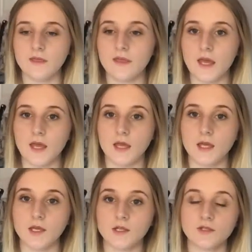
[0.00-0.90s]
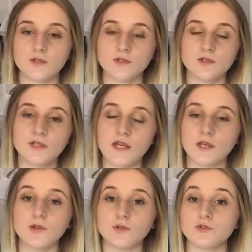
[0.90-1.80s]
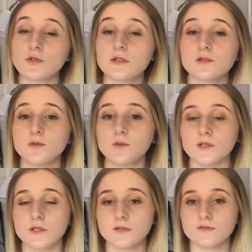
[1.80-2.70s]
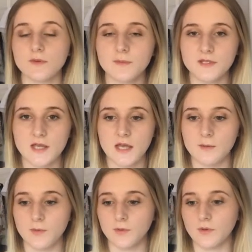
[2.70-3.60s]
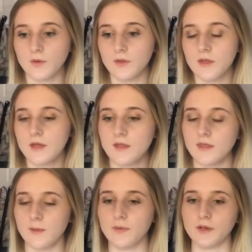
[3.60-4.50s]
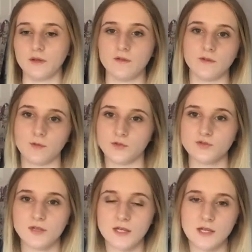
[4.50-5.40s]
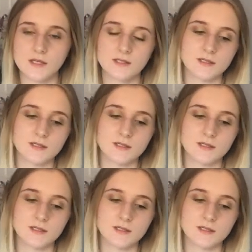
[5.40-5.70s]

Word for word: they take your drinks orders from the table, they bring over your drinks.